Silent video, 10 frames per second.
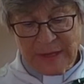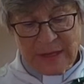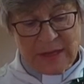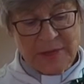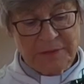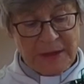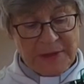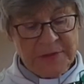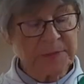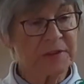He
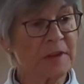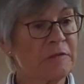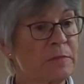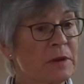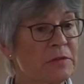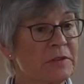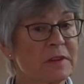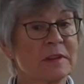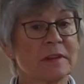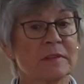finds himself
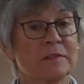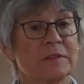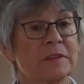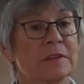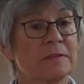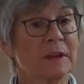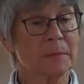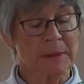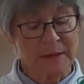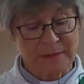posted to the
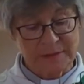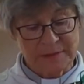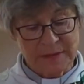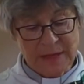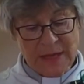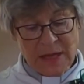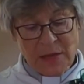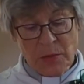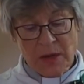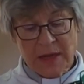Philippines,
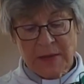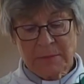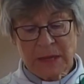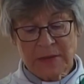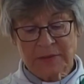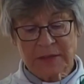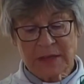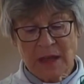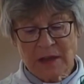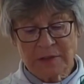where he meets a
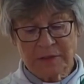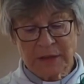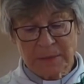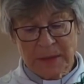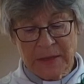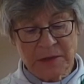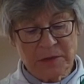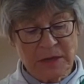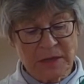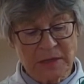young Filipino
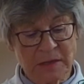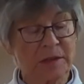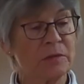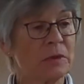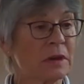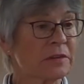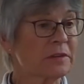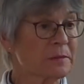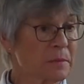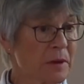girl who works
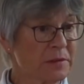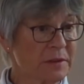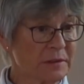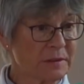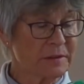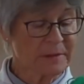as a prostitute.